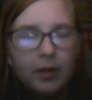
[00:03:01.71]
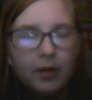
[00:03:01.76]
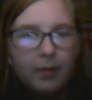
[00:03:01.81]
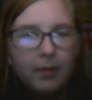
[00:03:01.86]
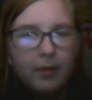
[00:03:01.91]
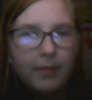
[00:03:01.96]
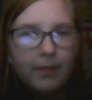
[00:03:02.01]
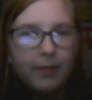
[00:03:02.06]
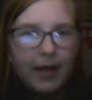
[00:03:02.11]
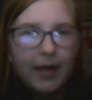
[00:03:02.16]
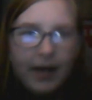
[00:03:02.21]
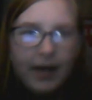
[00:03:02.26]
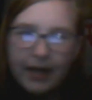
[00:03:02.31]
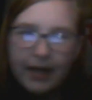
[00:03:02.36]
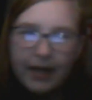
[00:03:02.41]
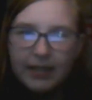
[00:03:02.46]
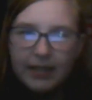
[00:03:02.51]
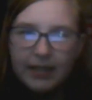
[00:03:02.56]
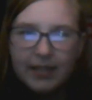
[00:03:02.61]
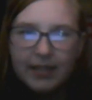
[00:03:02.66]

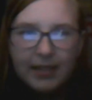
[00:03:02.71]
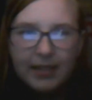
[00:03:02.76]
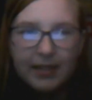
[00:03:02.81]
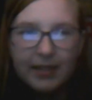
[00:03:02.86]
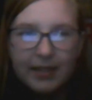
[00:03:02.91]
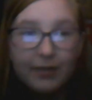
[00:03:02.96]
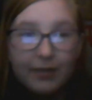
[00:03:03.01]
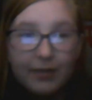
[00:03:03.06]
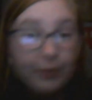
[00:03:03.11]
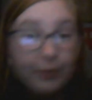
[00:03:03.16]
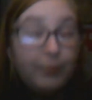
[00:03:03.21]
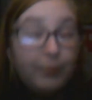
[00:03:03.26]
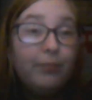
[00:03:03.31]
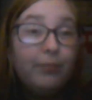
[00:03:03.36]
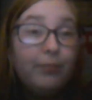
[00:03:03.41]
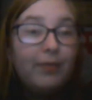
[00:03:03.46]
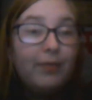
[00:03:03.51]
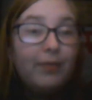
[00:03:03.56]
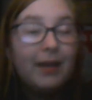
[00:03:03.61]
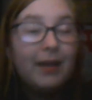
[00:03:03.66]
person, or
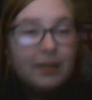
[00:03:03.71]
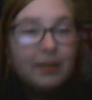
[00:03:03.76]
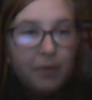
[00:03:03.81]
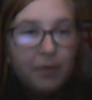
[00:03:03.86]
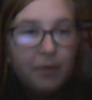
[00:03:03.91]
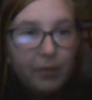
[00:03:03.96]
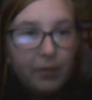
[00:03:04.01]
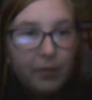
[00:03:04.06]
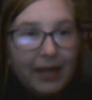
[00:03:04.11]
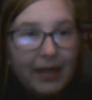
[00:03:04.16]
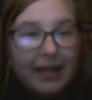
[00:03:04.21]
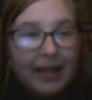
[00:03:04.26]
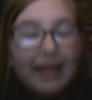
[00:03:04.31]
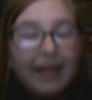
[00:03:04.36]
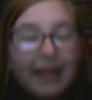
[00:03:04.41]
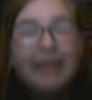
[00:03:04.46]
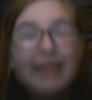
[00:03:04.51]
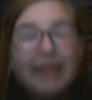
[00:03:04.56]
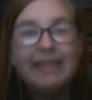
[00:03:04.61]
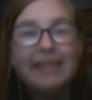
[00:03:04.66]
that's what we
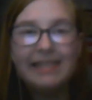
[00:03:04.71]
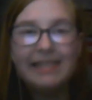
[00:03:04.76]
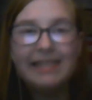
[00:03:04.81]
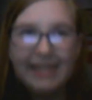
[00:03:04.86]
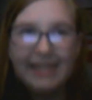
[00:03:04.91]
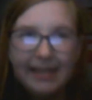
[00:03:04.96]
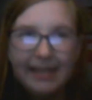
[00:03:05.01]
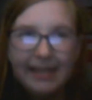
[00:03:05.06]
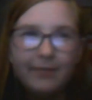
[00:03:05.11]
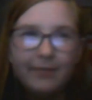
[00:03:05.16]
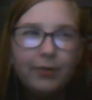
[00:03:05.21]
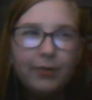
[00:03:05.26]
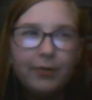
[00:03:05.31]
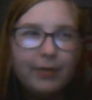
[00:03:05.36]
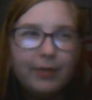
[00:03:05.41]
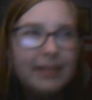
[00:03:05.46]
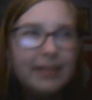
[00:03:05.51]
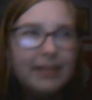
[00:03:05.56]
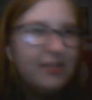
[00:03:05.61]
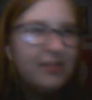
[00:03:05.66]
think. He's evil,
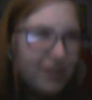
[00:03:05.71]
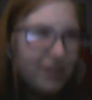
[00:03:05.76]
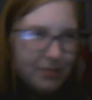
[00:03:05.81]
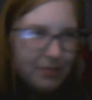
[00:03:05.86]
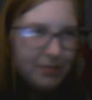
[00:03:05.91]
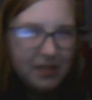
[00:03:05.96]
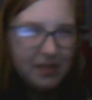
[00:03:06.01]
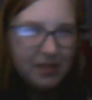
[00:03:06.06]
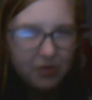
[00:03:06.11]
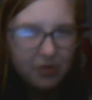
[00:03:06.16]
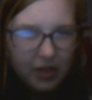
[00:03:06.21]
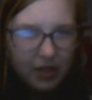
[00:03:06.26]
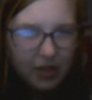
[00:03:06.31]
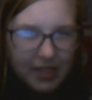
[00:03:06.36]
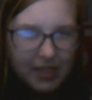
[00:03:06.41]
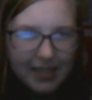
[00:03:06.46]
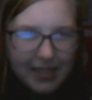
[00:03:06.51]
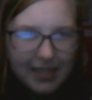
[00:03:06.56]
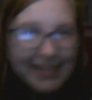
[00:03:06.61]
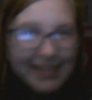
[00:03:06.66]
he's not to be
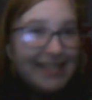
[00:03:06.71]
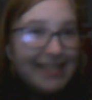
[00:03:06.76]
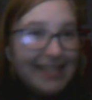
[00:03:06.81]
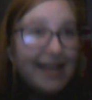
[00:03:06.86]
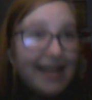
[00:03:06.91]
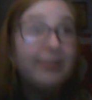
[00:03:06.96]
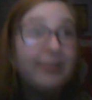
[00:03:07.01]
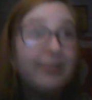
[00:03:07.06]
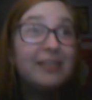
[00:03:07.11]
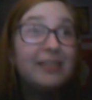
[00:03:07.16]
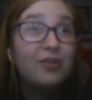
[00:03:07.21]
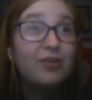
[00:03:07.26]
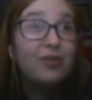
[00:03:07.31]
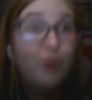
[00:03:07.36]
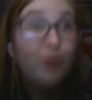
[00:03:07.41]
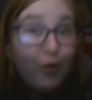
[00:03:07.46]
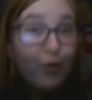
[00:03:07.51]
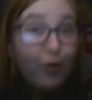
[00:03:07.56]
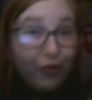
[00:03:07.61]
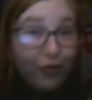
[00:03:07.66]
trusted, he's Harry's
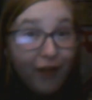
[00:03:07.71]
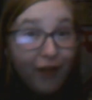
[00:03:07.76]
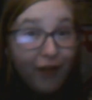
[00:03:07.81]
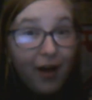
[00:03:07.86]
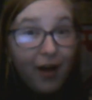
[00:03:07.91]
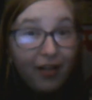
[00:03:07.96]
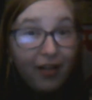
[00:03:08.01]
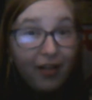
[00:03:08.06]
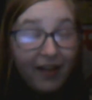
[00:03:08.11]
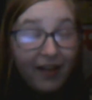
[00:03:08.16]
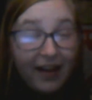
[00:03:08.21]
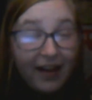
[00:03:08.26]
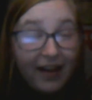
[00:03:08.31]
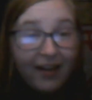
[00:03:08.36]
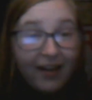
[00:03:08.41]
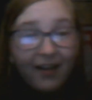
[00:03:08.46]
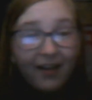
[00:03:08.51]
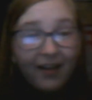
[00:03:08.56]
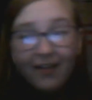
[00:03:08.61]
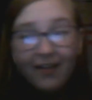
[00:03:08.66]
godfather,
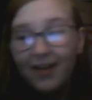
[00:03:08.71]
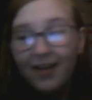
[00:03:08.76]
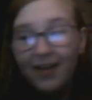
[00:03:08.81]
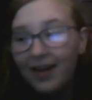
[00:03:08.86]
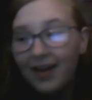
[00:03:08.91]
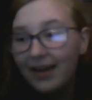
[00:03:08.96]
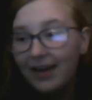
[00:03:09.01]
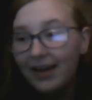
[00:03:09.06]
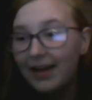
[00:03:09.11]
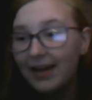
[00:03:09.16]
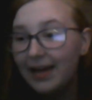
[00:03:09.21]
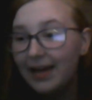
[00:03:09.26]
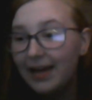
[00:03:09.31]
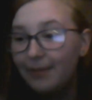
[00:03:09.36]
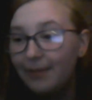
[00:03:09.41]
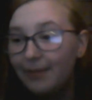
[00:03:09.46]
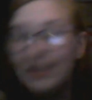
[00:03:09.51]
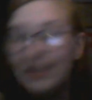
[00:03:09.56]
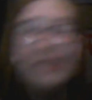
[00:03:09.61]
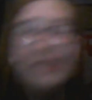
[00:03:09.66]

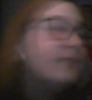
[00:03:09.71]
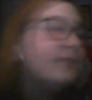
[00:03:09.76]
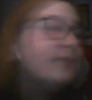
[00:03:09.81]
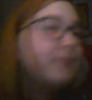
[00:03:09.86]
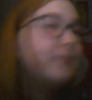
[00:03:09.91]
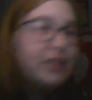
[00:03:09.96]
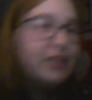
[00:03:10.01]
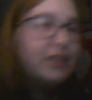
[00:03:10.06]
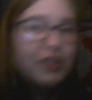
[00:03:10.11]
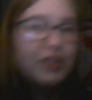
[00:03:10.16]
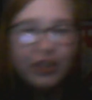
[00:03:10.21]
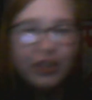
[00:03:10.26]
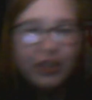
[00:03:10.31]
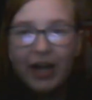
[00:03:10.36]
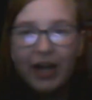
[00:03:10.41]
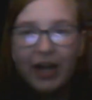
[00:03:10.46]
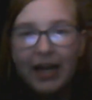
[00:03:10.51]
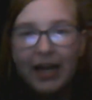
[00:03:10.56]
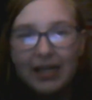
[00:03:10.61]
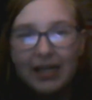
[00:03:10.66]
he's
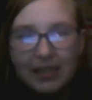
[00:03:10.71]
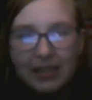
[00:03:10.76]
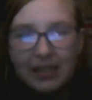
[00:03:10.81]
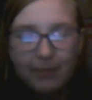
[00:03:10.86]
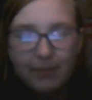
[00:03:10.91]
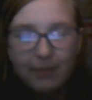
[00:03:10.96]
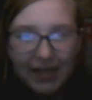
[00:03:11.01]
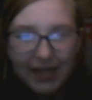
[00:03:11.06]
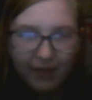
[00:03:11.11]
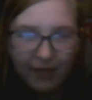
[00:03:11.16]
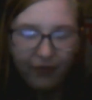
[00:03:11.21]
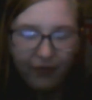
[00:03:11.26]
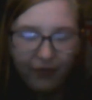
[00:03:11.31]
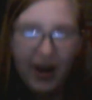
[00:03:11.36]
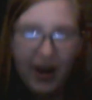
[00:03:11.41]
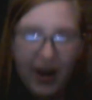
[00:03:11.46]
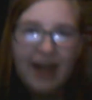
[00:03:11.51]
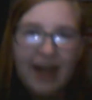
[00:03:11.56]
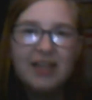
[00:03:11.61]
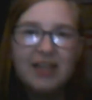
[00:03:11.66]
betrayed his best
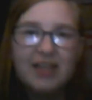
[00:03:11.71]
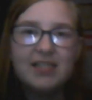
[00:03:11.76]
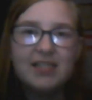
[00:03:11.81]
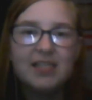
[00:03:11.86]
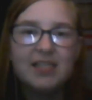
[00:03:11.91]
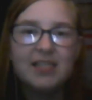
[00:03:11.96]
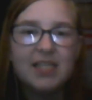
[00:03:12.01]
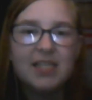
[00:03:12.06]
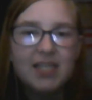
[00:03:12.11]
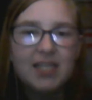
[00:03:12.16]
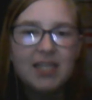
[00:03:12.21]
friends.